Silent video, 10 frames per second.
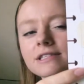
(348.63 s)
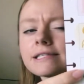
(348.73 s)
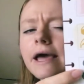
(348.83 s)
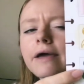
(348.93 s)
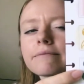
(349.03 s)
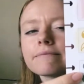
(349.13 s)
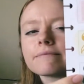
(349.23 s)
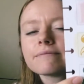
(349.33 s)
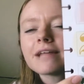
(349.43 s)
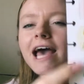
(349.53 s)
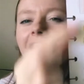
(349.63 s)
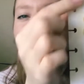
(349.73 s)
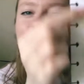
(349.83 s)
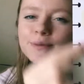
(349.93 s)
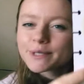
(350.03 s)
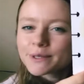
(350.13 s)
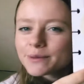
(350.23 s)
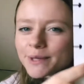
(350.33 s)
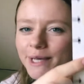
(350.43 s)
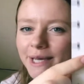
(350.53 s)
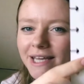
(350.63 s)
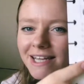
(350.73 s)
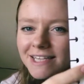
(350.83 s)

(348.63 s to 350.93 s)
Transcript: say. Has a 1, 2, 3,